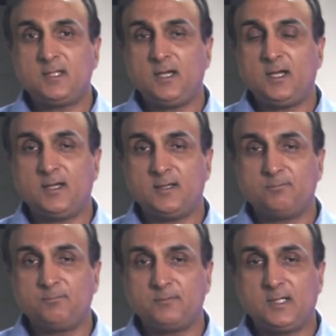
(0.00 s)

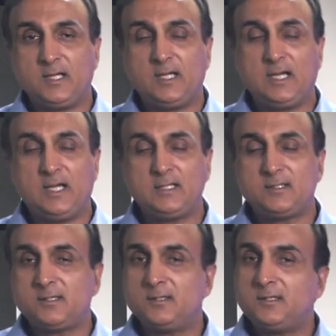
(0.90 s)

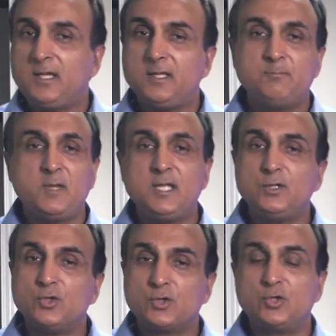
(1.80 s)
It may
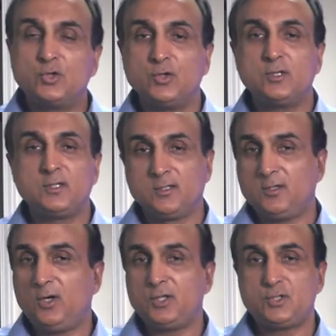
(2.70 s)
look good
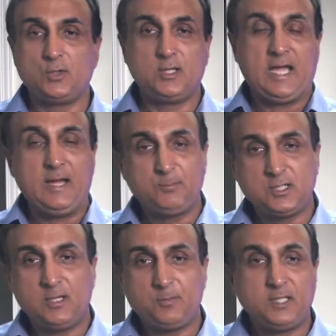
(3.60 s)
on your
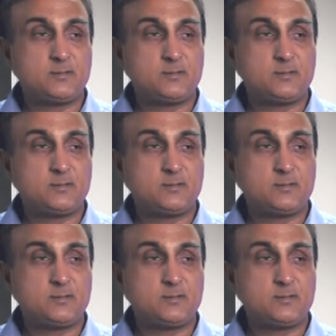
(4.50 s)
laptop.